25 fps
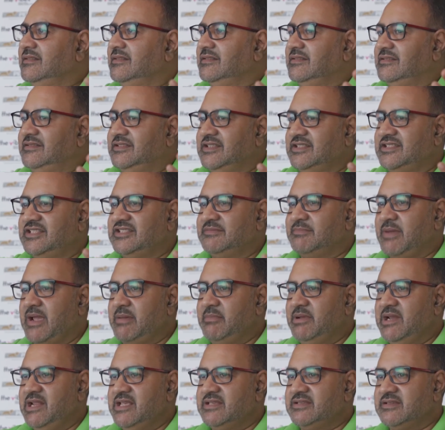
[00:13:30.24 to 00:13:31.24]
This is my
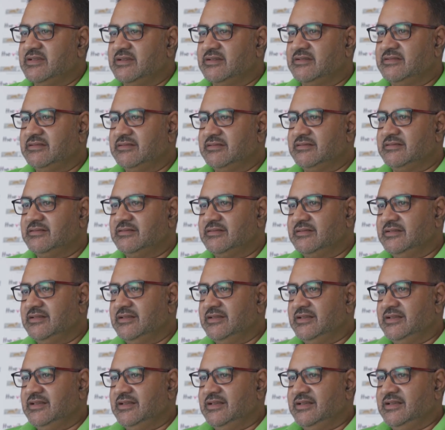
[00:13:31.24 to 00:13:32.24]
Malaysia.
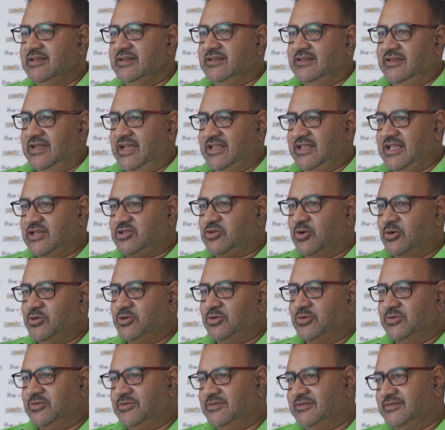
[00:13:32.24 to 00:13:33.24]
As I told
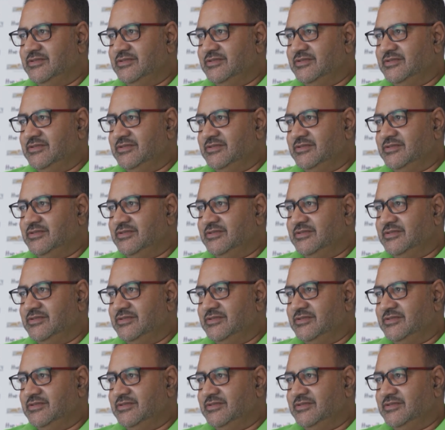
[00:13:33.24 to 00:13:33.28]
you,